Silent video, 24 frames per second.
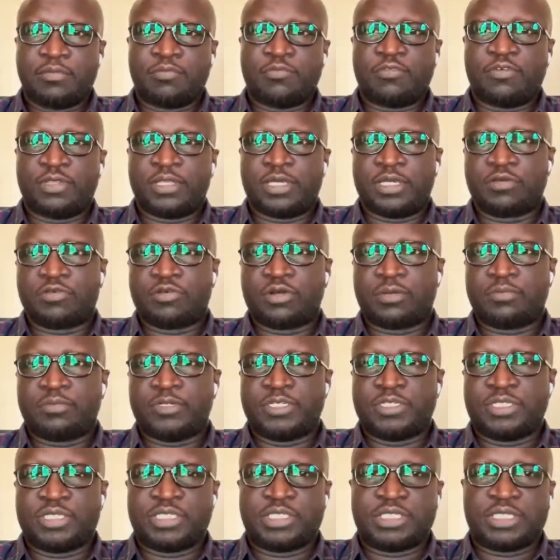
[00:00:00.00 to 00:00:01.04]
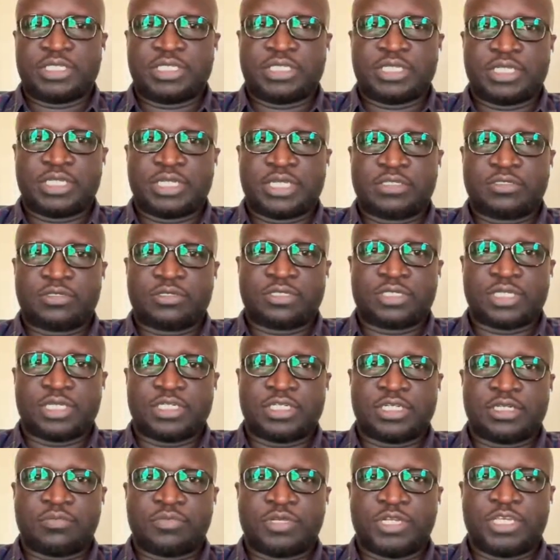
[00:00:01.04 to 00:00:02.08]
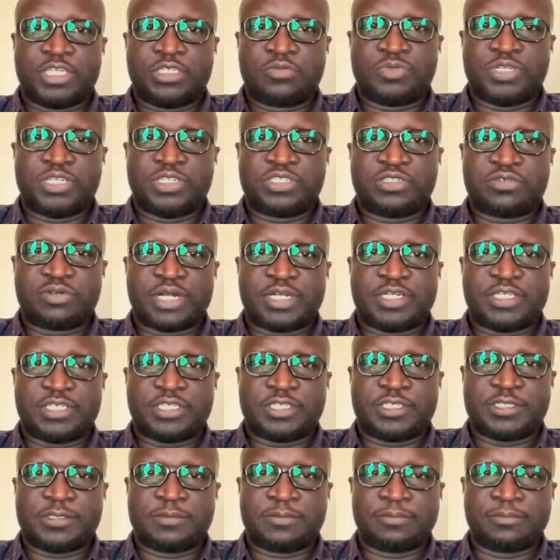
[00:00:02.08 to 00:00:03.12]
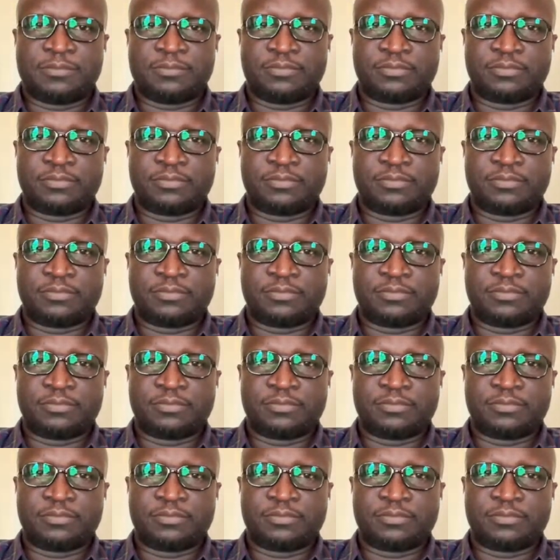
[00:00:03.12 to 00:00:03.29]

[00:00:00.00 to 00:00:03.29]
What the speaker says: for the crop diseases and associated management strategies.